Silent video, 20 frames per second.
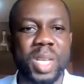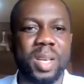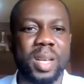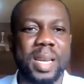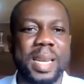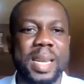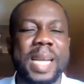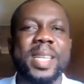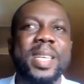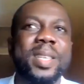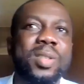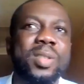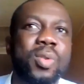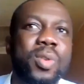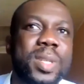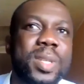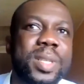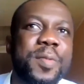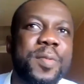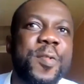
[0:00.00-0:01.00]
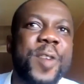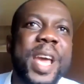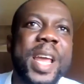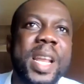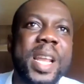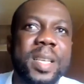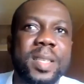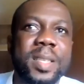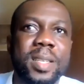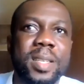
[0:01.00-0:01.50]
That is not
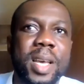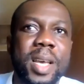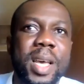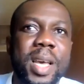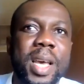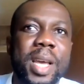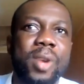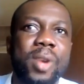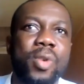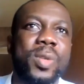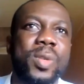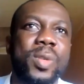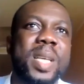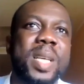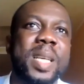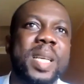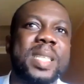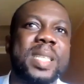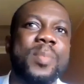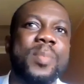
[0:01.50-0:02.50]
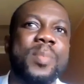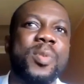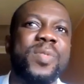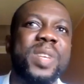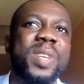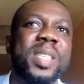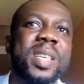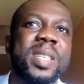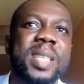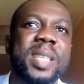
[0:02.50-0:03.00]
fairness. And those are some of
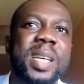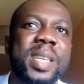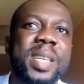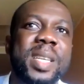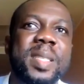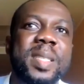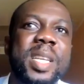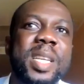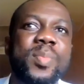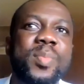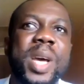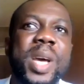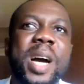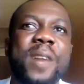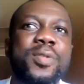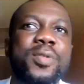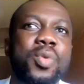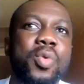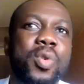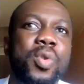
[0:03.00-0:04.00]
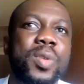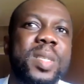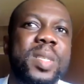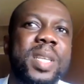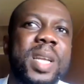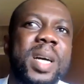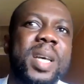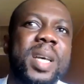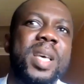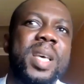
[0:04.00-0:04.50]
the things that the state might have to
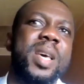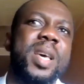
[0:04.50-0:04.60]
consider.